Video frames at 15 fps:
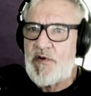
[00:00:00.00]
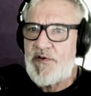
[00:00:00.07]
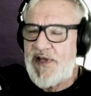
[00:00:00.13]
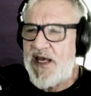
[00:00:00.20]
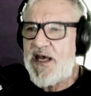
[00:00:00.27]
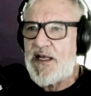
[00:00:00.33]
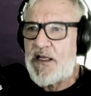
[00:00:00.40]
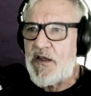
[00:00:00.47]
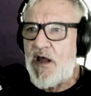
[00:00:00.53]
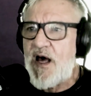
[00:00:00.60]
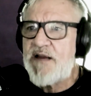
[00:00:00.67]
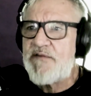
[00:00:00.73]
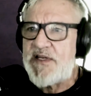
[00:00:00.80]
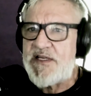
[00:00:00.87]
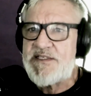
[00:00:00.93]
Yeah, a lot
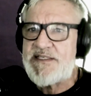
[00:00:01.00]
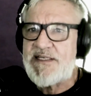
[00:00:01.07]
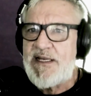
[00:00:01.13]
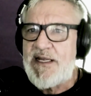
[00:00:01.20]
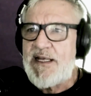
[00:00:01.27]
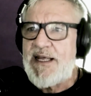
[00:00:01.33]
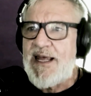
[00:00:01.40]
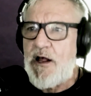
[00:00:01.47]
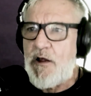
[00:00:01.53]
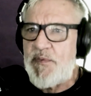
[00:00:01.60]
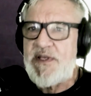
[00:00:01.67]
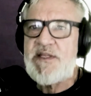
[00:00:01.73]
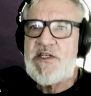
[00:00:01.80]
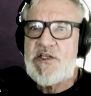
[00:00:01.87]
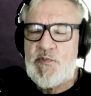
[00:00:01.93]
of it is
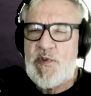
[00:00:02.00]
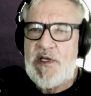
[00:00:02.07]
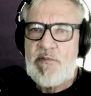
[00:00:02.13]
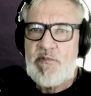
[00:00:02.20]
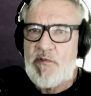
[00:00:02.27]
helping these people